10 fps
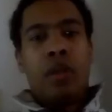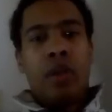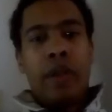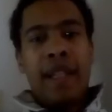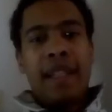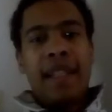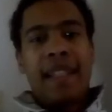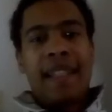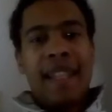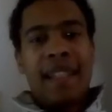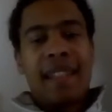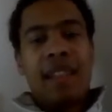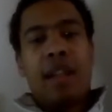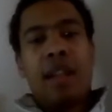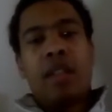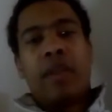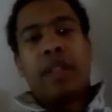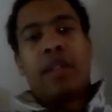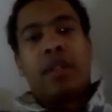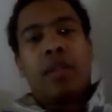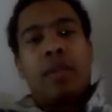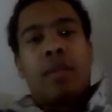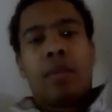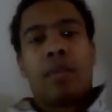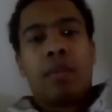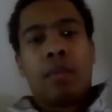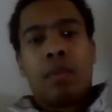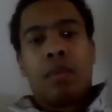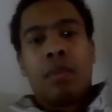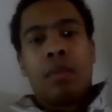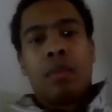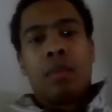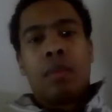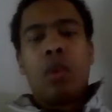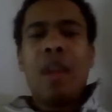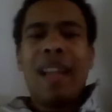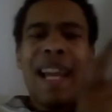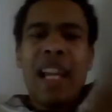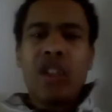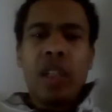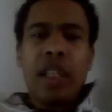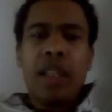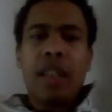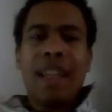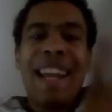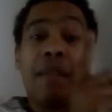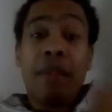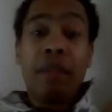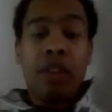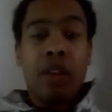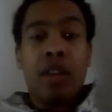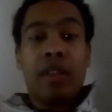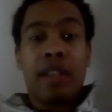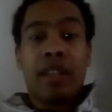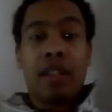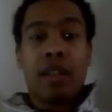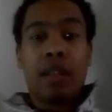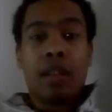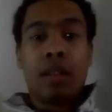During the 1600s, well, actually, in the 1500s,